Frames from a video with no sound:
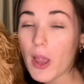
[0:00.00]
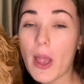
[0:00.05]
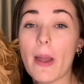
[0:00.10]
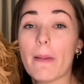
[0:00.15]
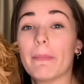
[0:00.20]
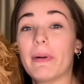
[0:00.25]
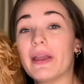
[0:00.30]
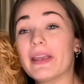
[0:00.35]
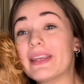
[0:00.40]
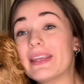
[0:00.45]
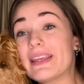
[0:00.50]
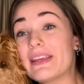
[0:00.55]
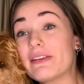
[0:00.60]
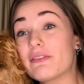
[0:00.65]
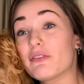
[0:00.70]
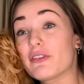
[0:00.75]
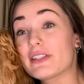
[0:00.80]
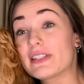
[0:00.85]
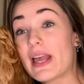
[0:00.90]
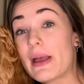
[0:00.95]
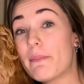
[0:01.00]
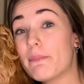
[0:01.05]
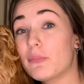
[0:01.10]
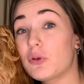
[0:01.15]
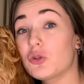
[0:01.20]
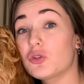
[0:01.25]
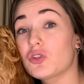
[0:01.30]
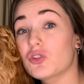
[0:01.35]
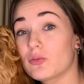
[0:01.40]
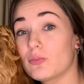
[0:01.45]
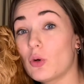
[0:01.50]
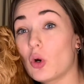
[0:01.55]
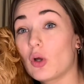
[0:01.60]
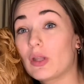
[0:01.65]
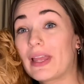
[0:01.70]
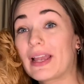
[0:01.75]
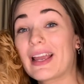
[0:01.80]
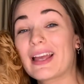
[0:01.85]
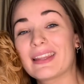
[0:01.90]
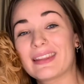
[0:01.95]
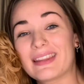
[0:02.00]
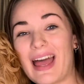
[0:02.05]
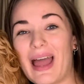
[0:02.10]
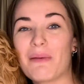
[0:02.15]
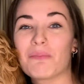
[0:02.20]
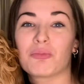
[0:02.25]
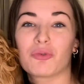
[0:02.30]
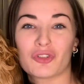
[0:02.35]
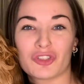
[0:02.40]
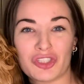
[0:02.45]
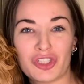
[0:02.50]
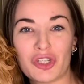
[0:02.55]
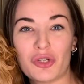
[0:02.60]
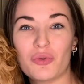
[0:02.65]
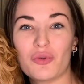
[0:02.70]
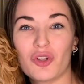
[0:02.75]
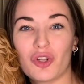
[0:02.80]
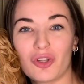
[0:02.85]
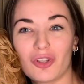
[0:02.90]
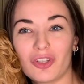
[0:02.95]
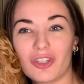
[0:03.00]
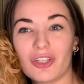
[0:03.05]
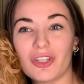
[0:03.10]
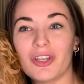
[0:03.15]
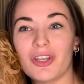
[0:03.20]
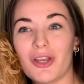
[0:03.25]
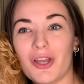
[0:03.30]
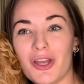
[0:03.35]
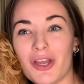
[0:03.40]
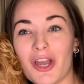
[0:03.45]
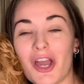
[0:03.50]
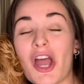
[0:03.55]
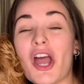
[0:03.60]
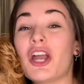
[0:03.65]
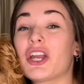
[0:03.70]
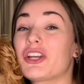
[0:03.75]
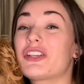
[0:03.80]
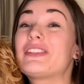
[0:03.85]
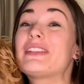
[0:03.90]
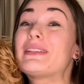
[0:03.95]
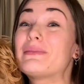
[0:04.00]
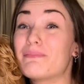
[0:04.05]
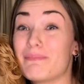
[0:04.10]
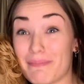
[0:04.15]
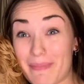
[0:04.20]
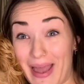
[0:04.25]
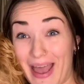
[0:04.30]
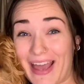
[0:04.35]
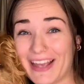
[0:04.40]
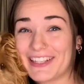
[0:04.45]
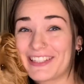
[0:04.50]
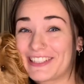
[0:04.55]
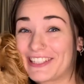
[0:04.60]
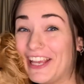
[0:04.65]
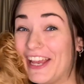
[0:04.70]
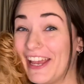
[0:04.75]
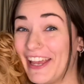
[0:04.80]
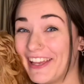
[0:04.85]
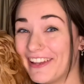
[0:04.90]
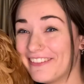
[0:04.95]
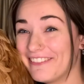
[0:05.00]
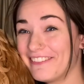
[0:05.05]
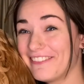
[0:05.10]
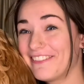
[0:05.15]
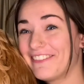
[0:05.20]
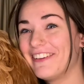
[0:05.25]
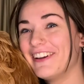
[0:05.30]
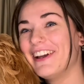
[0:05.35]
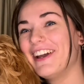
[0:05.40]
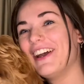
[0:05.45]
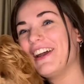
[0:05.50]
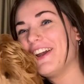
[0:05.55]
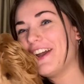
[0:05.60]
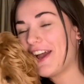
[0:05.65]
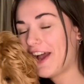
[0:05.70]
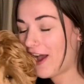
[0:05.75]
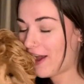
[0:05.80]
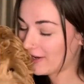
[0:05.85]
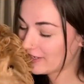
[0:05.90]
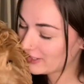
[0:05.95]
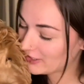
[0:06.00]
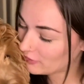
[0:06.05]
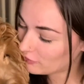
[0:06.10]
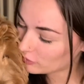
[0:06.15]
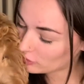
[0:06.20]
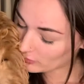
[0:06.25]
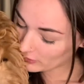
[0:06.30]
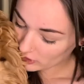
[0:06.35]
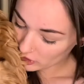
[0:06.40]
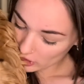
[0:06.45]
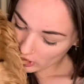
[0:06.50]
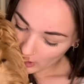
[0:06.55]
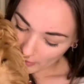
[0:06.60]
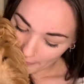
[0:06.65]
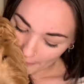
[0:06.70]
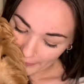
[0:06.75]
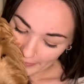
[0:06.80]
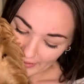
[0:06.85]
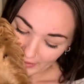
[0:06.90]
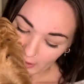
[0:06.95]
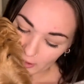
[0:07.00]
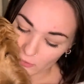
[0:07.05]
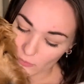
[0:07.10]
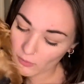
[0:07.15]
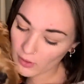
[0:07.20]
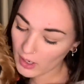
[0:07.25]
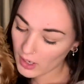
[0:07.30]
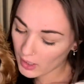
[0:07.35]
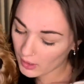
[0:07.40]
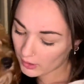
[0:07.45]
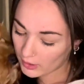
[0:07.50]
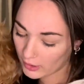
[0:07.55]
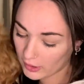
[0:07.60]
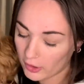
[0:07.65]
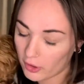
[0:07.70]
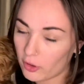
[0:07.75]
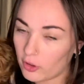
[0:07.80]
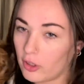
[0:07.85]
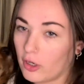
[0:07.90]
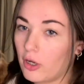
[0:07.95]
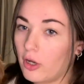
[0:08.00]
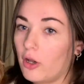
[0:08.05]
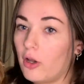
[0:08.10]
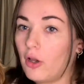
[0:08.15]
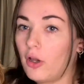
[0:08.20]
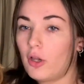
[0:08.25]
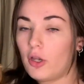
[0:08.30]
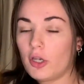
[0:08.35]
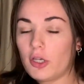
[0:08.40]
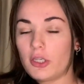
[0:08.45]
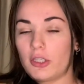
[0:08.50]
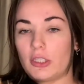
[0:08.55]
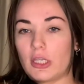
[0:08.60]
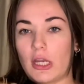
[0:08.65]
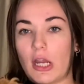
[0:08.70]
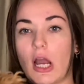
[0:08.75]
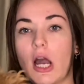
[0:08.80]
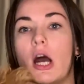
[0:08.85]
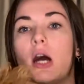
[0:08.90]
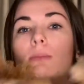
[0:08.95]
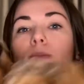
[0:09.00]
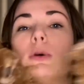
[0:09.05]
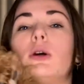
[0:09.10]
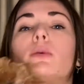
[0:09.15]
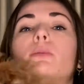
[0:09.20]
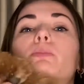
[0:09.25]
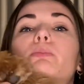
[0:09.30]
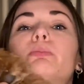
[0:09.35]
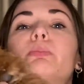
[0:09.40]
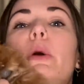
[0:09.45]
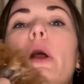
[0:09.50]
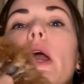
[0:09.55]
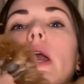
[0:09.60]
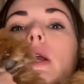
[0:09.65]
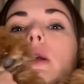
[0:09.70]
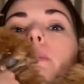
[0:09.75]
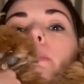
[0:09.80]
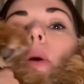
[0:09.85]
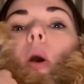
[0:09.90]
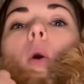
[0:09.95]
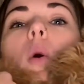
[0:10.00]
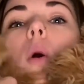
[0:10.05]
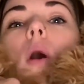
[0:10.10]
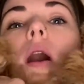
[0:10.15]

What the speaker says: But he resembles more like a labradoodle because he's massive. Aren't you? You want to show how big you are? Look, say, I'm a big boy.